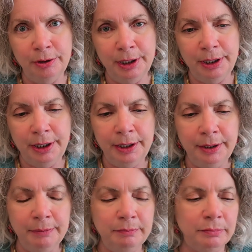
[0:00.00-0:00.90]
a hurry to
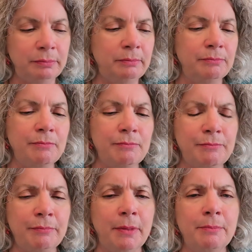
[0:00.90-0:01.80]
eat.
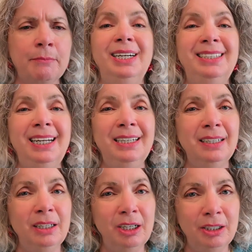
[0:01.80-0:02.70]
When I take
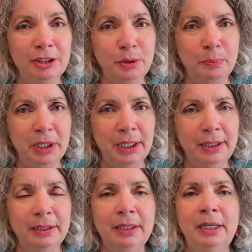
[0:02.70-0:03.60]
a large
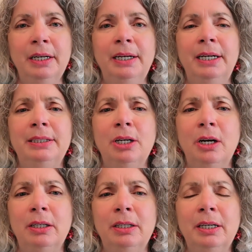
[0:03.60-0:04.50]
bite, it's
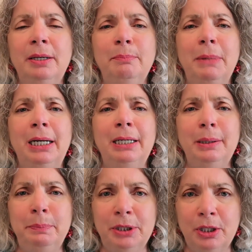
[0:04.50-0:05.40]
harder to keep my
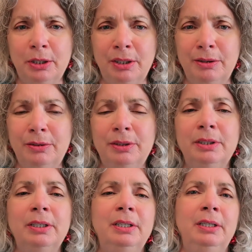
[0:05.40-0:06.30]
lips
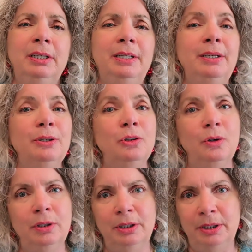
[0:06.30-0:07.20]
closed. And of
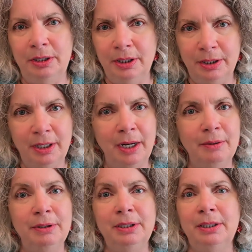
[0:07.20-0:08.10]
course,
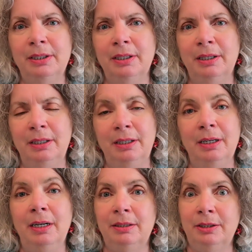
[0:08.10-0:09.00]
I was taught
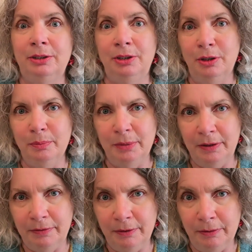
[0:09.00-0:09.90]
not to show
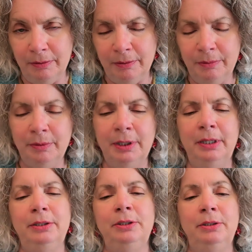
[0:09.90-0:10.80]
my food when
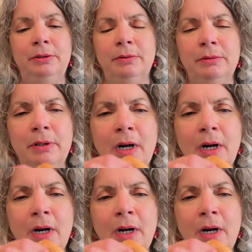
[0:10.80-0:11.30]
I chew.